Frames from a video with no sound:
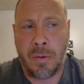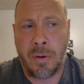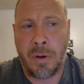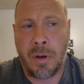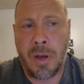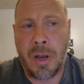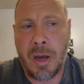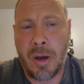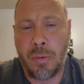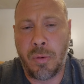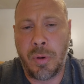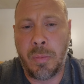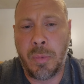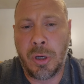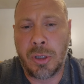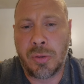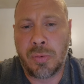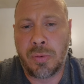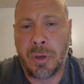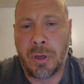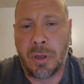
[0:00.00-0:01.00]
Now, we
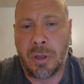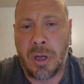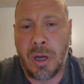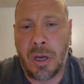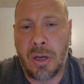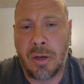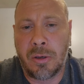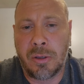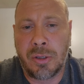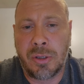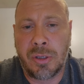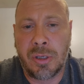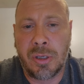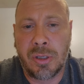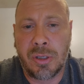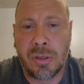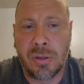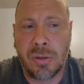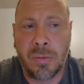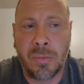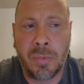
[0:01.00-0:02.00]
must realign our
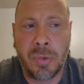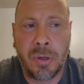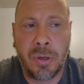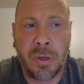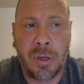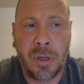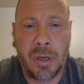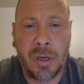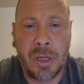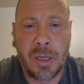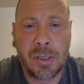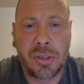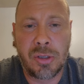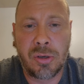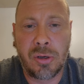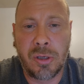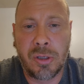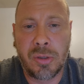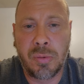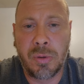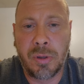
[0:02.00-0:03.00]
system, and that
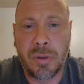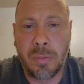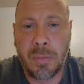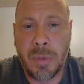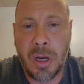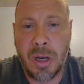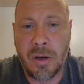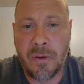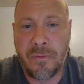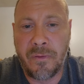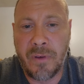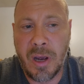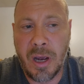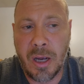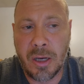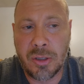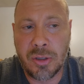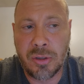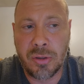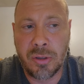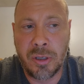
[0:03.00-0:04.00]
starts with our
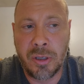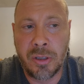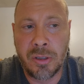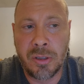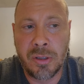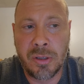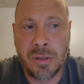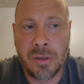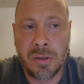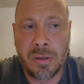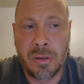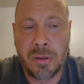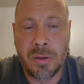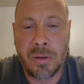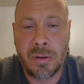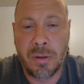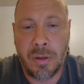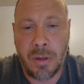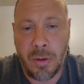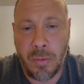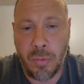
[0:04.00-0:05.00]
manufacturing,
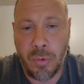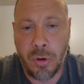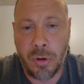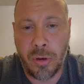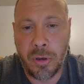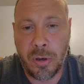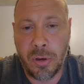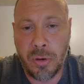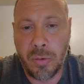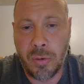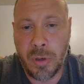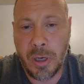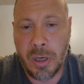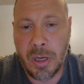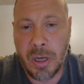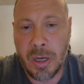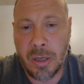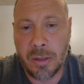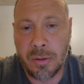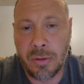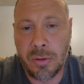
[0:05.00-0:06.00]
working our way
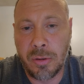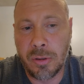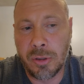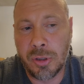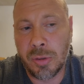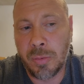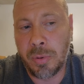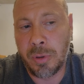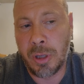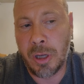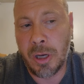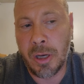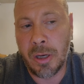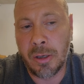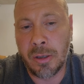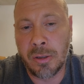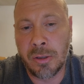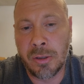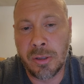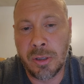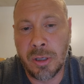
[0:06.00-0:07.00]
down to the
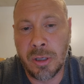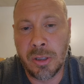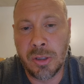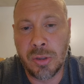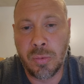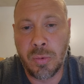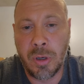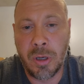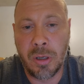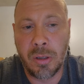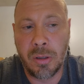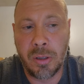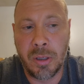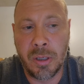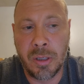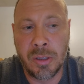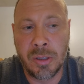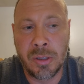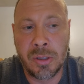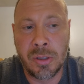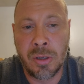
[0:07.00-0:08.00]
suppliers as well
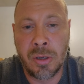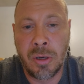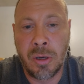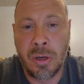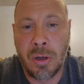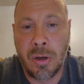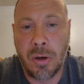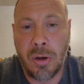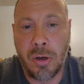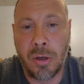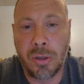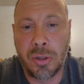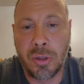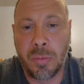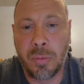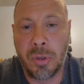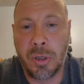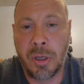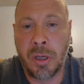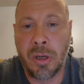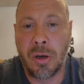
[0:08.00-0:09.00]
as
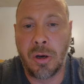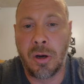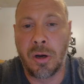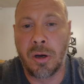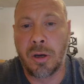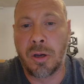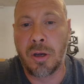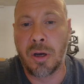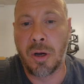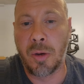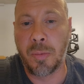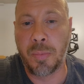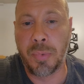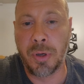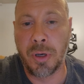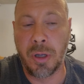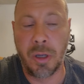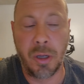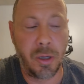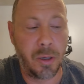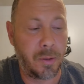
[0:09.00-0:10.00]
ultimately our
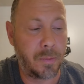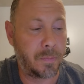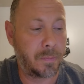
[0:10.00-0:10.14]
company.